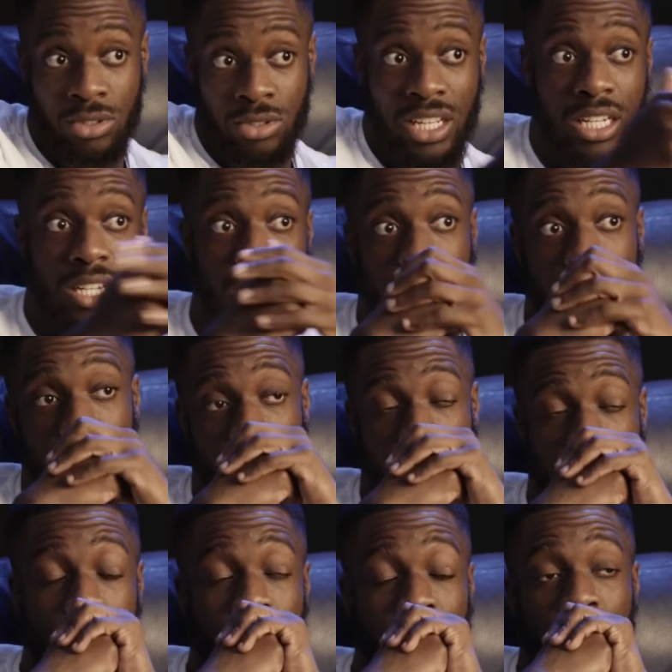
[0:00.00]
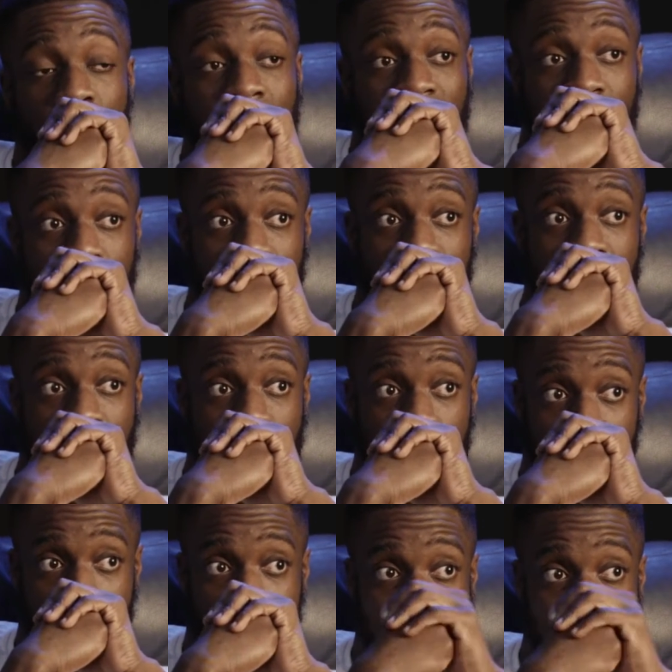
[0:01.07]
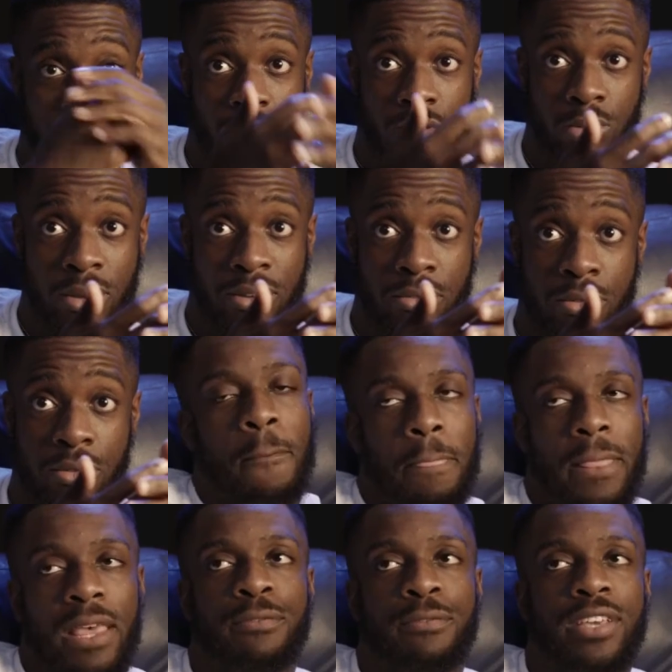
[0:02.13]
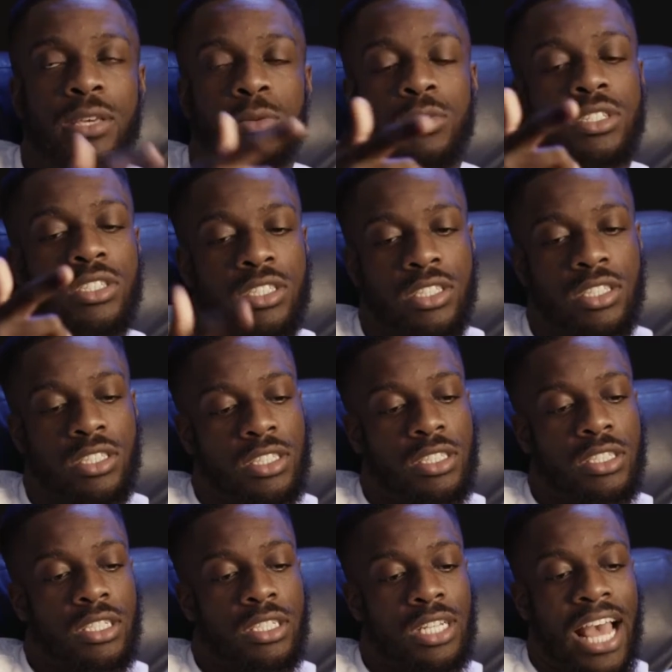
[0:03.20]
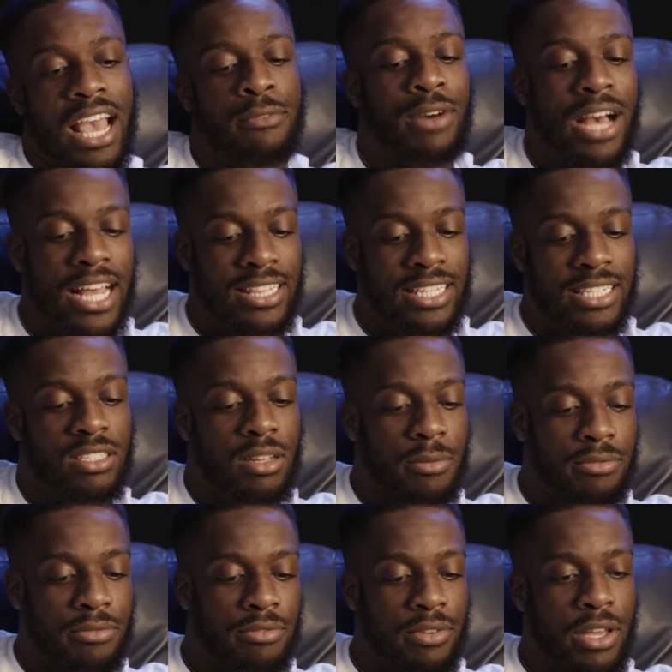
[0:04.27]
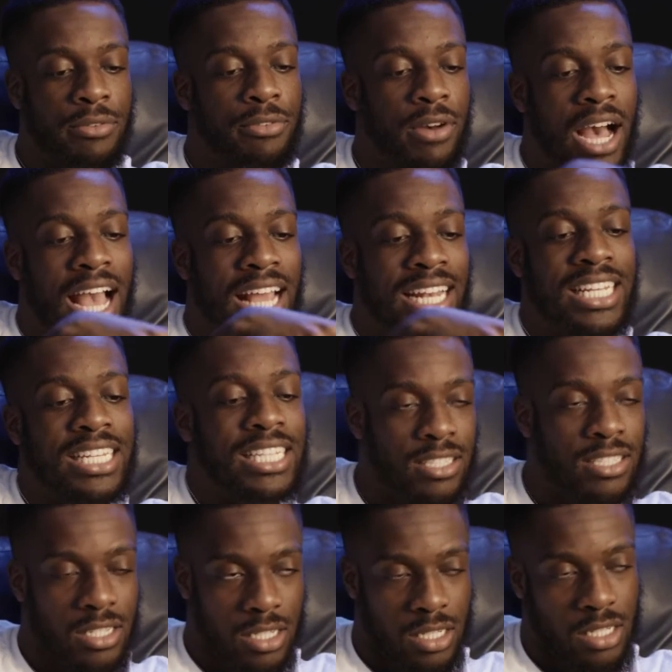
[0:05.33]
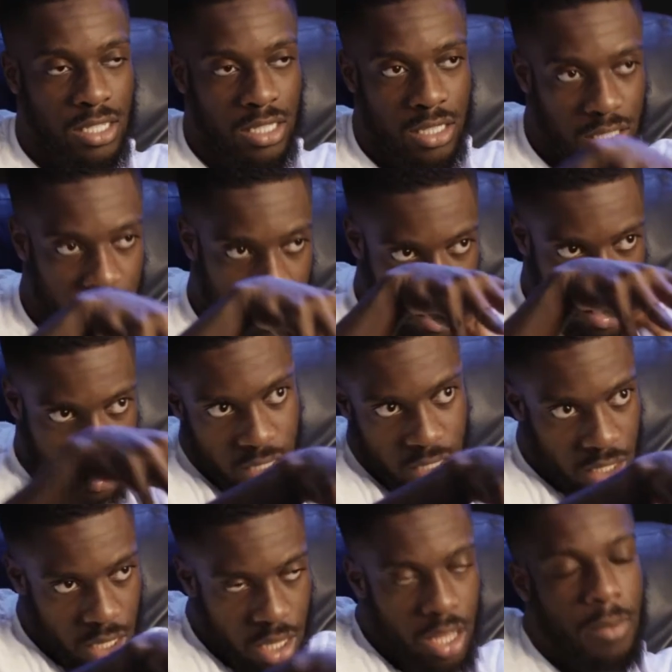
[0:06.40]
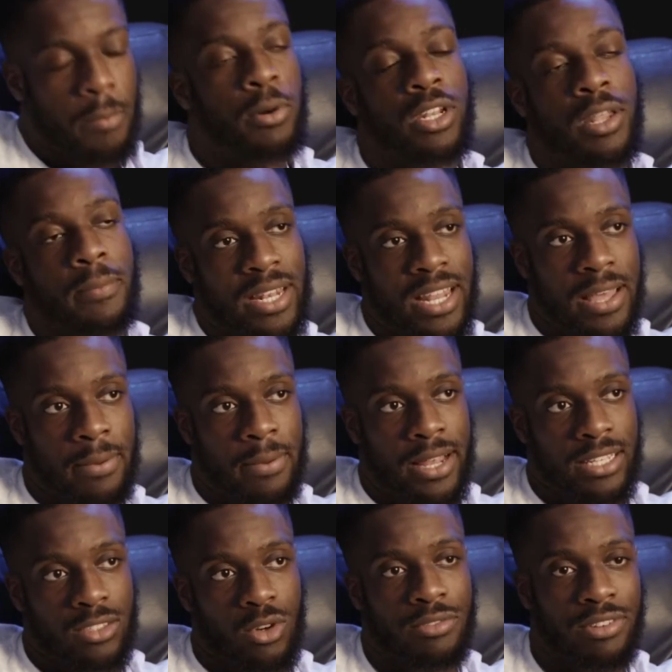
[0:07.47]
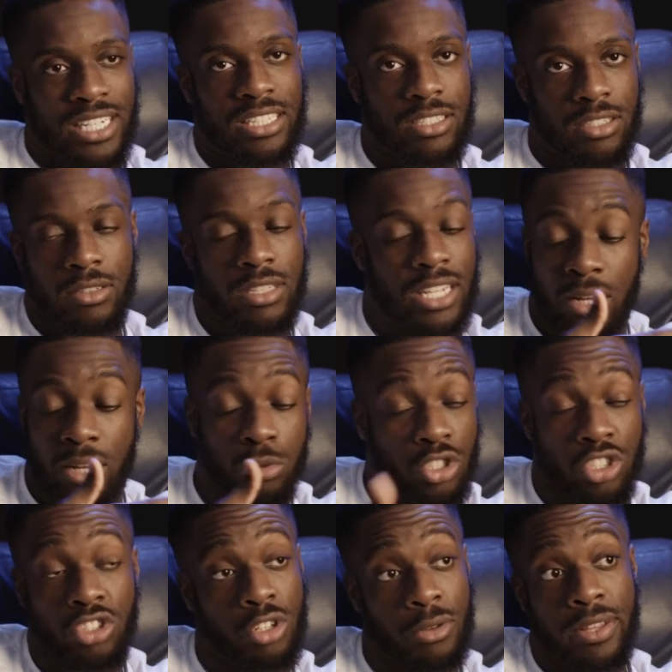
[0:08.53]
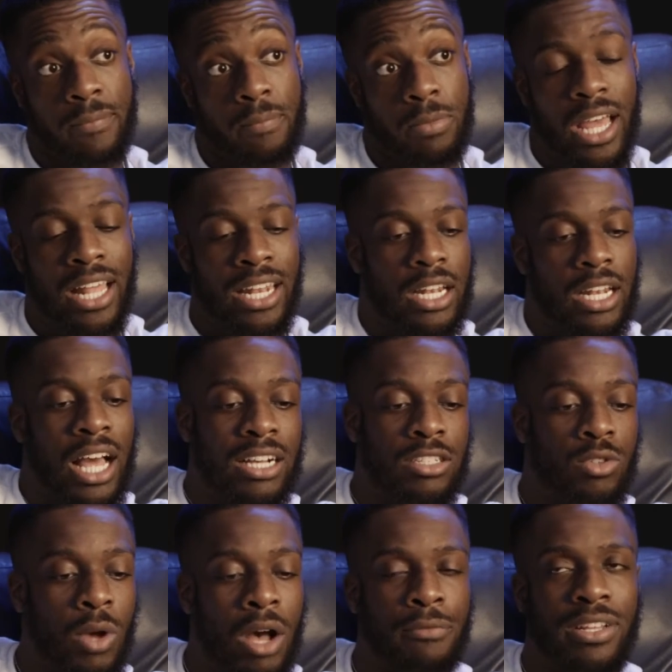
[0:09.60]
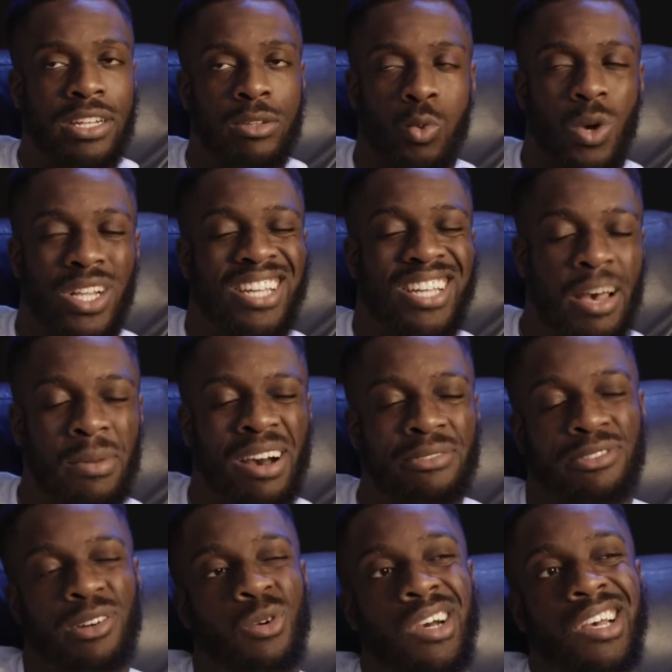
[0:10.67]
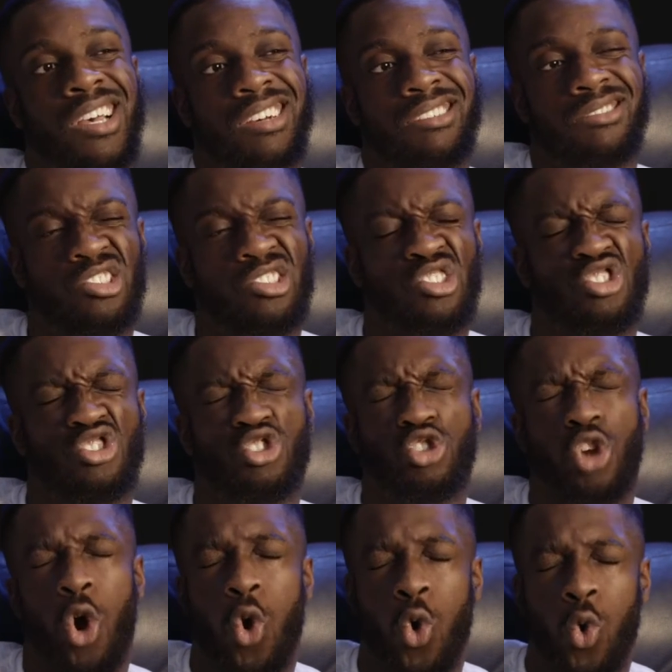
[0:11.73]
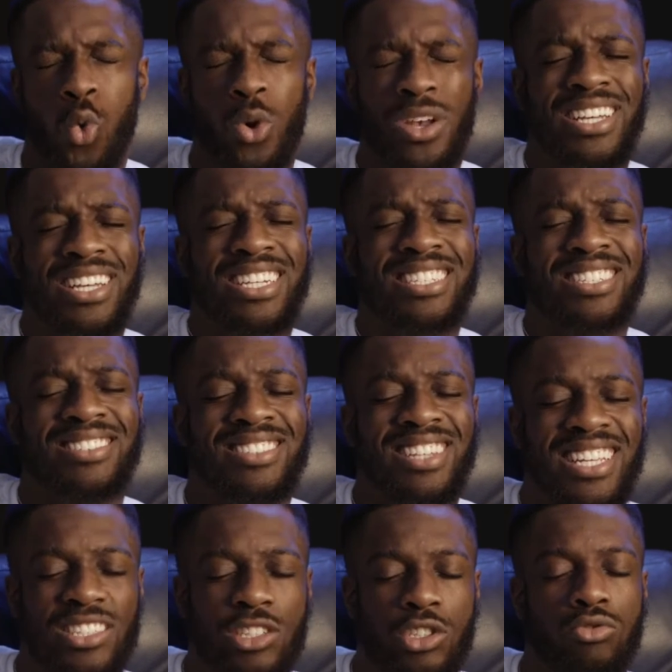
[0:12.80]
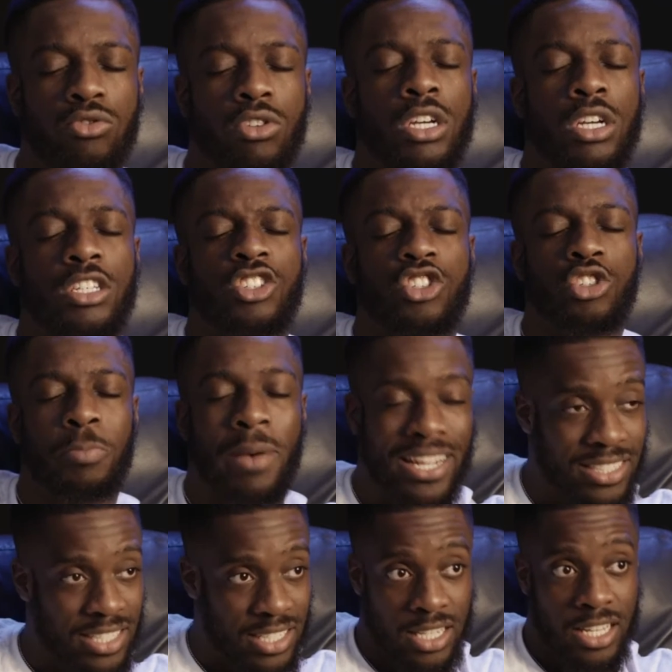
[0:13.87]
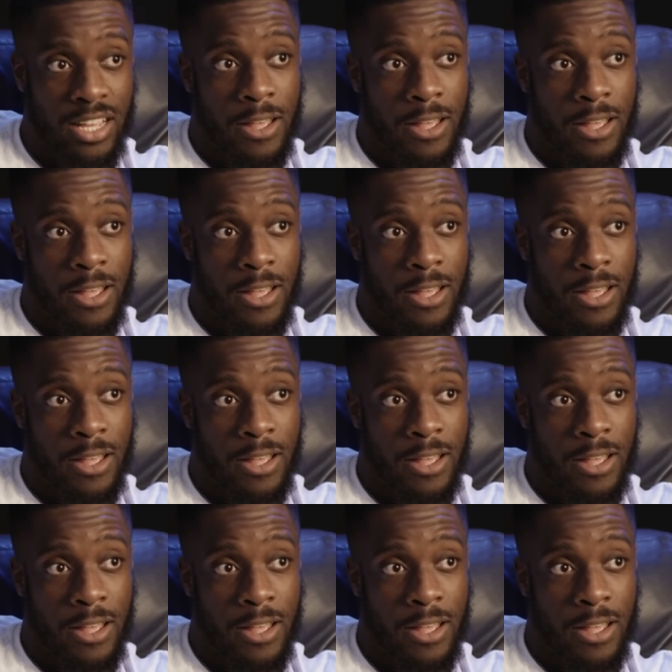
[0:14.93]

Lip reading: said, if someone's doing something to be disrespectful. If he was, like, if I needed to put them in their place or if I needed to, then I would just do it. And like, so I think there was one time I felt so disrespected.